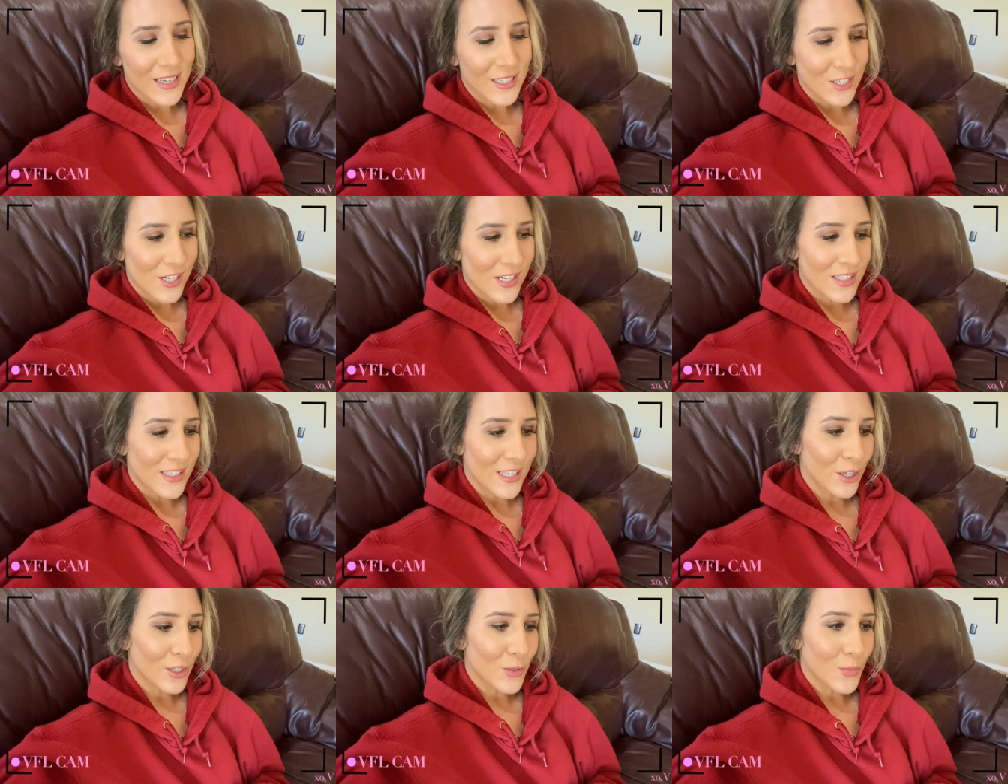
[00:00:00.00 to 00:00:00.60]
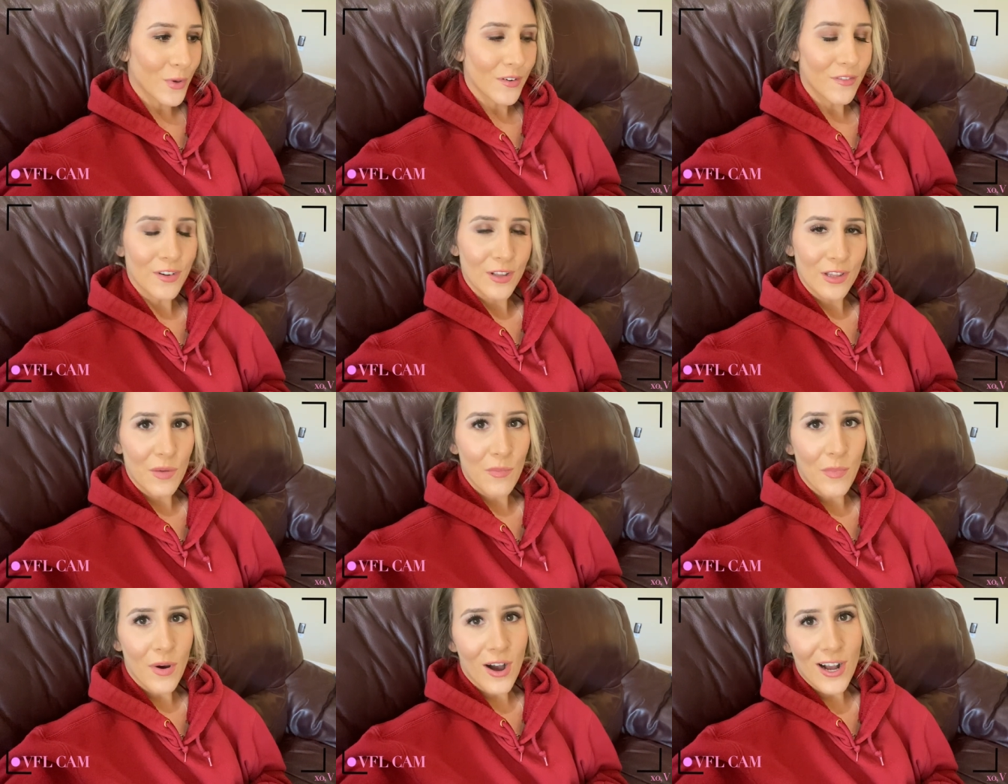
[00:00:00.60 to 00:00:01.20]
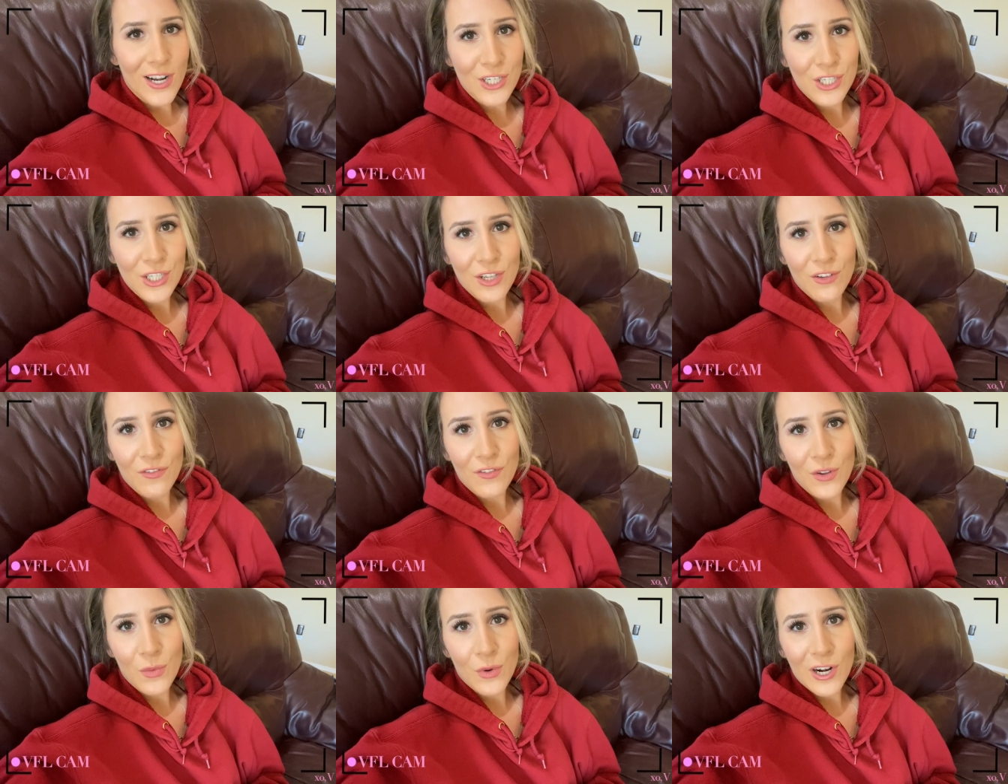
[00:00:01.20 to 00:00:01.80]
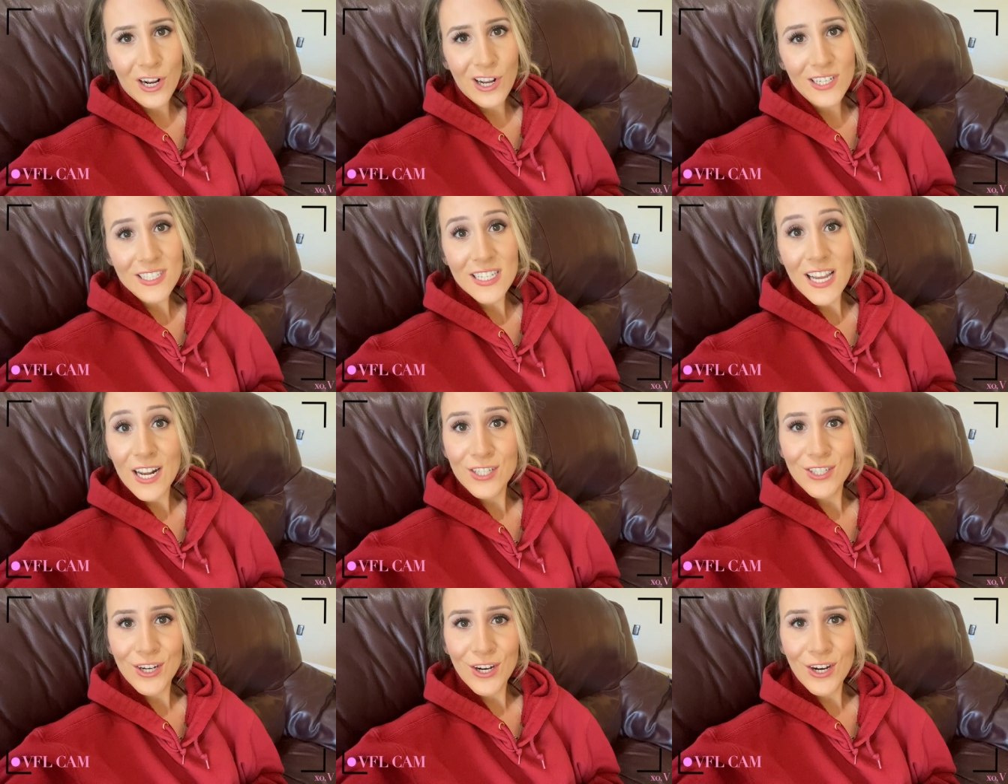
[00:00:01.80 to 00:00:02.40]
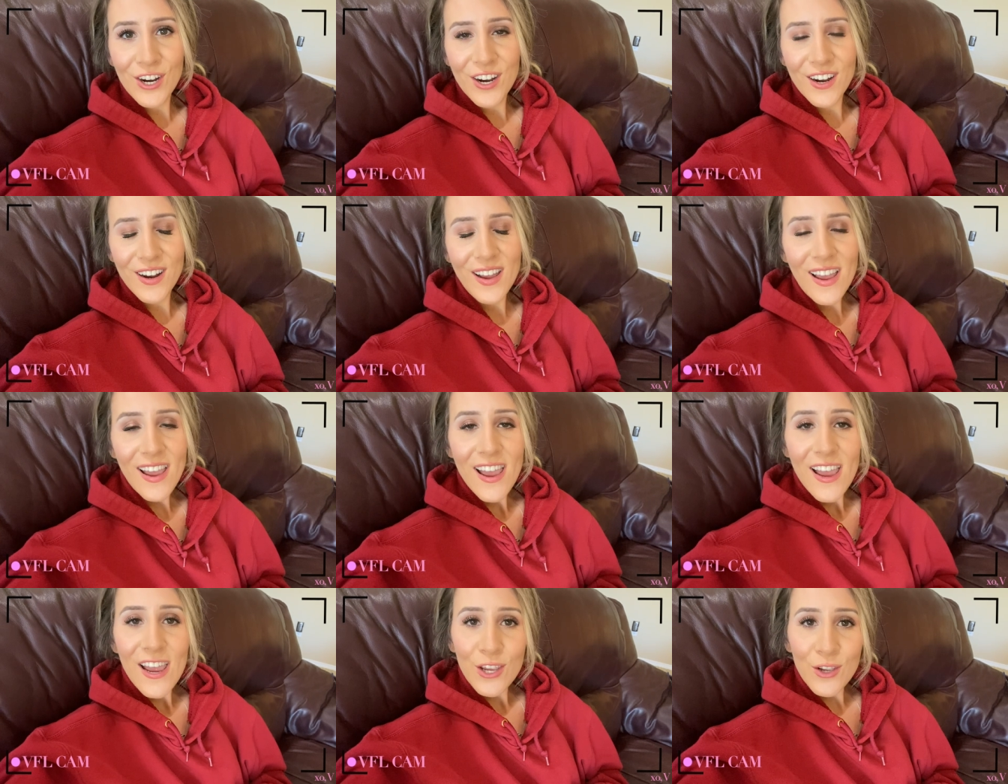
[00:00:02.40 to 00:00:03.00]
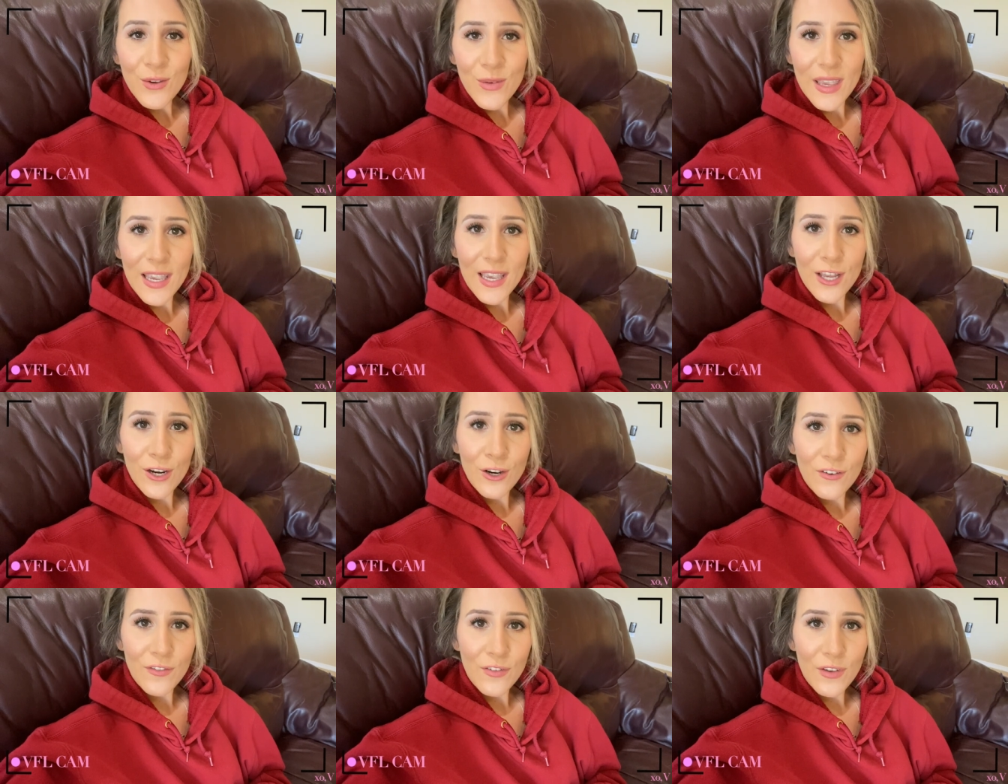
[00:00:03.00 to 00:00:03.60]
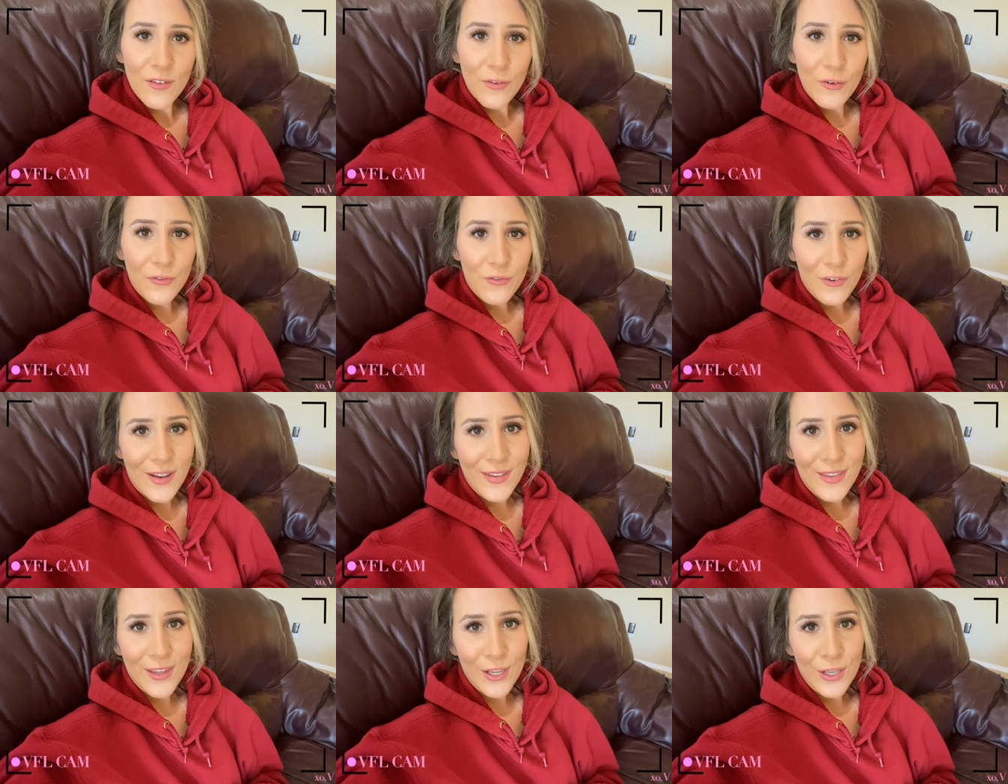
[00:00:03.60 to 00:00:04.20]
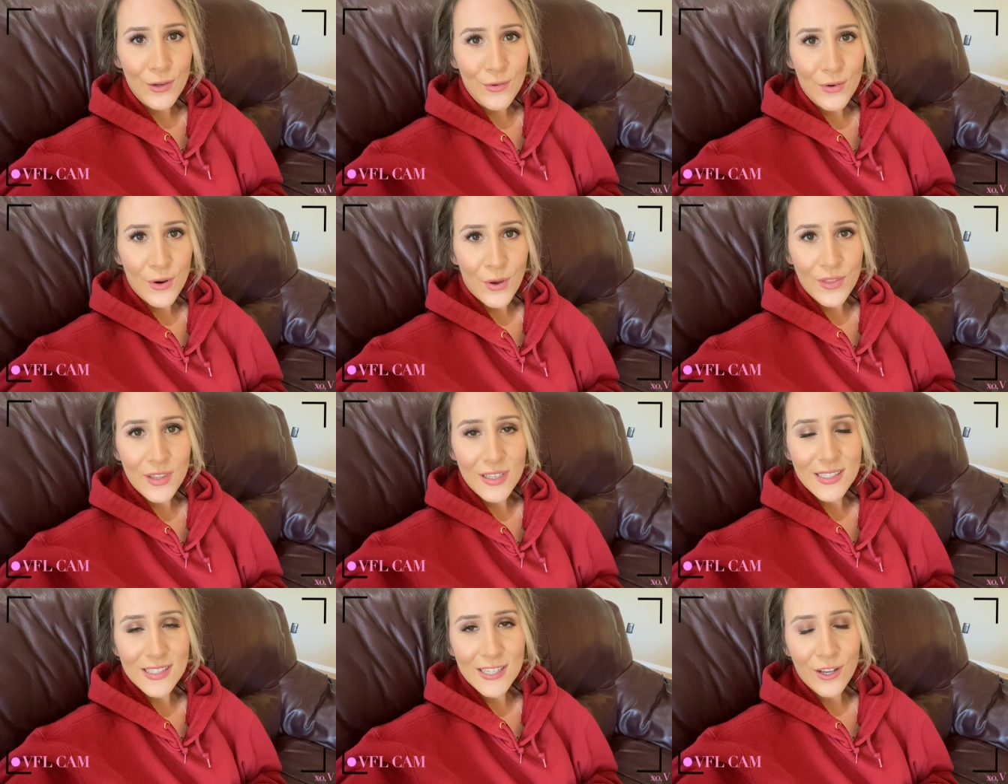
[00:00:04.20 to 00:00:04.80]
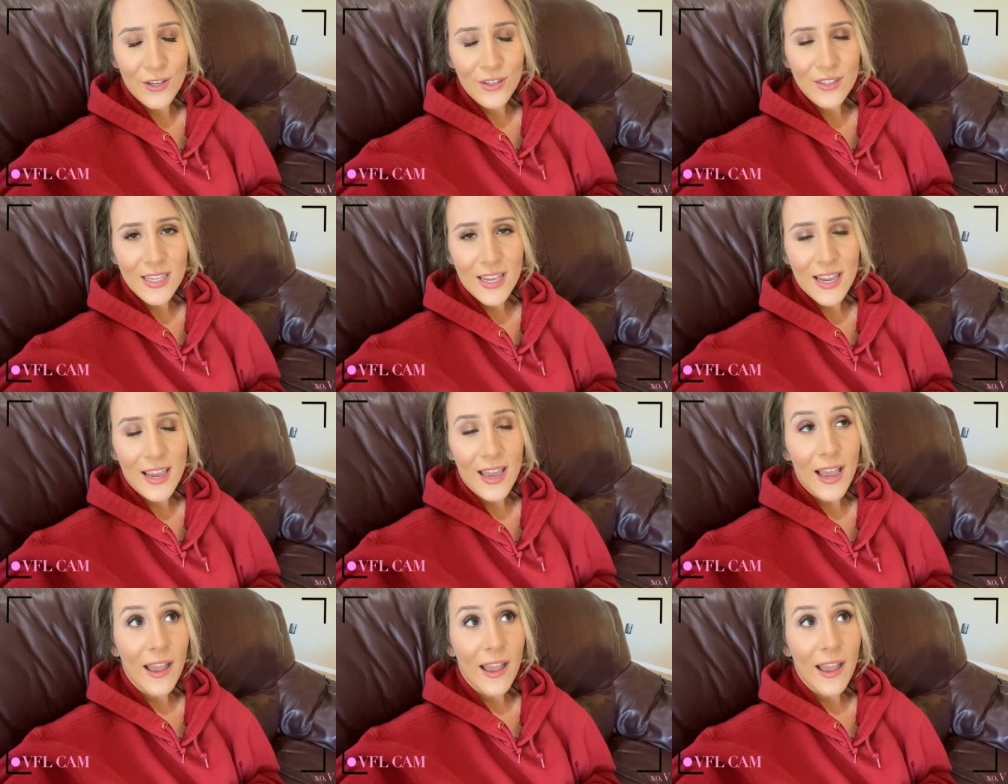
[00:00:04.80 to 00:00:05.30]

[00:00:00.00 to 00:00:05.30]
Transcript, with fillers: She sells perfectly posh. So if you want to contact her, you can, or if you have a friend that you know that sells it.